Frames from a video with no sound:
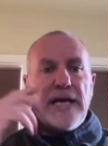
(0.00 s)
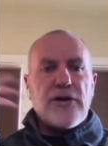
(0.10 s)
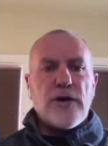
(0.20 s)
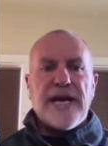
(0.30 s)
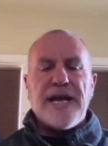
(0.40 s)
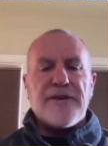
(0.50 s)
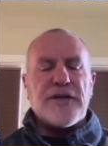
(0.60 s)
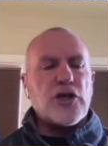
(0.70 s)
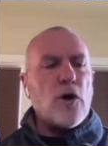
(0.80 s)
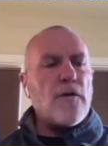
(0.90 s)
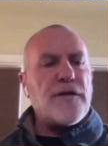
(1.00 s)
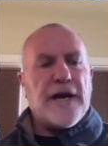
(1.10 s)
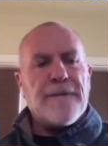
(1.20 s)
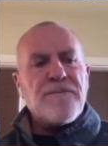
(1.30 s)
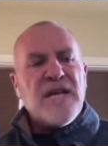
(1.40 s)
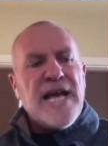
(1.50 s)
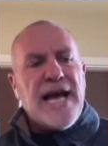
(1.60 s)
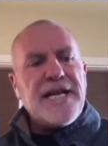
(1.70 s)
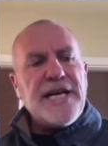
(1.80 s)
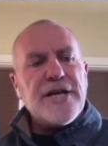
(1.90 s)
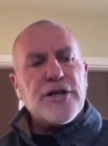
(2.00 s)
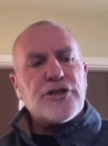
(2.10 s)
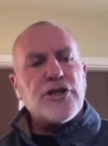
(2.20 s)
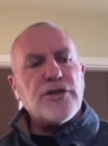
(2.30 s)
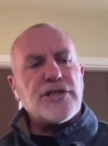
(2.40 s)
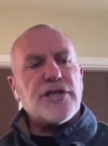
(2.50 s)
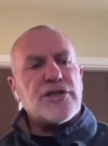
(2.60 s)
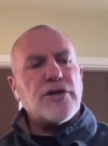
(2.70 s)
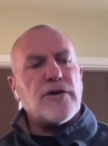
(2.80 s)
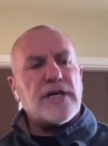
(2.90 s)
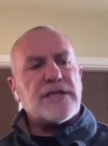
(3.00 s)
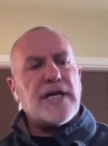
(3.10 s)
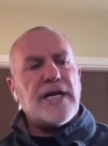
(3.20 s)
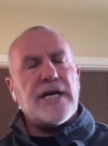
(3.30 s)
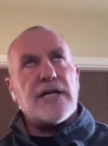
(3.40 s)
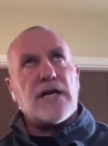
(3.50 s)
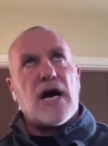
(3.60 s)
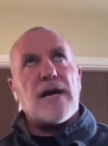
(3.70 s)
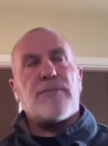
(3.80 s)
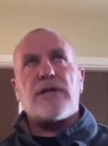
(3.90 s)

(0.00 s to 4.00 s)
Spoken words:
He created this whole thing, and he introduced it to us in, I